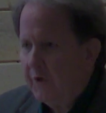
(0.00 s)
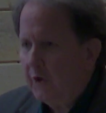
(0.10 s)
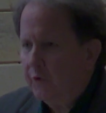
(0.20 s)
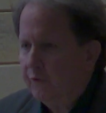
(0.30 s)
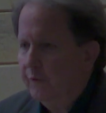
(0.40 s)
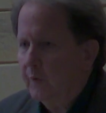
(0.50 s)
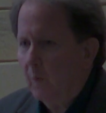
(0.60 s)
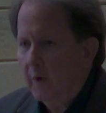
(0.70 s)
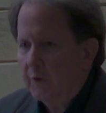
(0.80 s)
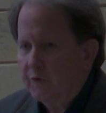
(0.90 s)
is true at
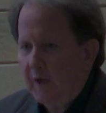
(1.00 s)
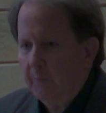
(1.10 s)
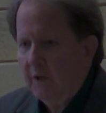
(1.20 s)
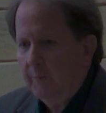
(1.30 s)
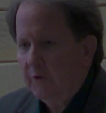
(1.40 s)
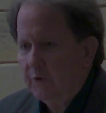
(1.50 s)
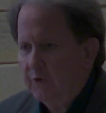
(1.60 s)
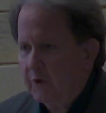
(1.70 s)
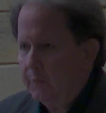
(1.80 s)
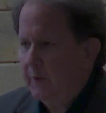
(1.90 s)
once. Sam Clemens
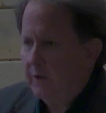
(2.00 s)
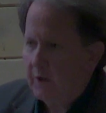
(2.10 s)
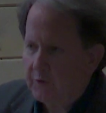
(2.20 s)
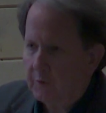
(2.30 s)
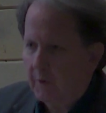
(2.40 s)
exists, but he doesn't.